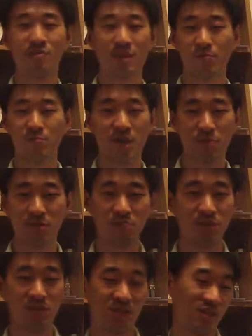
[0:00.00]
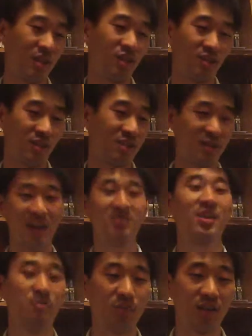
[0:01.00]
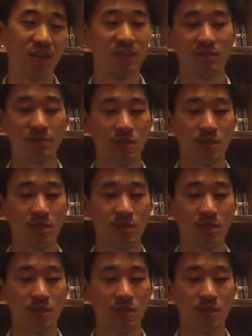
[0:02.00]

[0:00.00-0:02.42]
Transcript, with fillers: that would probably be the same, the exact same thing as,